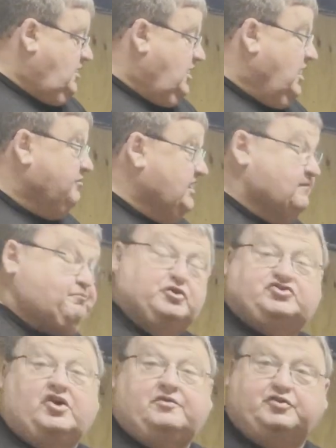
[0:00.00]
I'm going to push
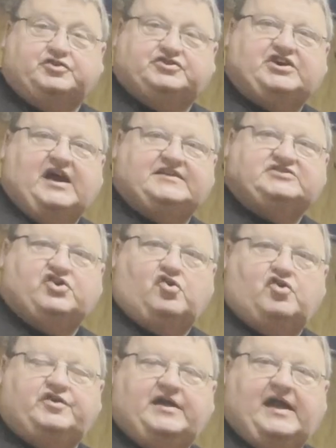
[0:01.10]
on and put the chains
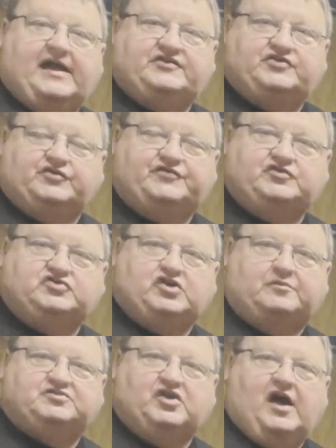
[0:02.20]
on and do a few
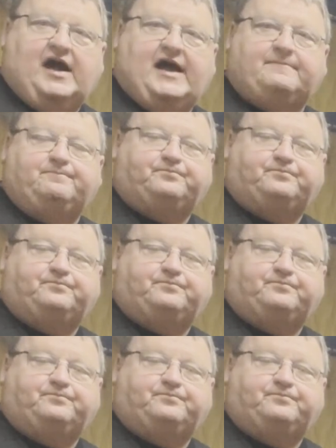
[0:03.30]
jobs like that.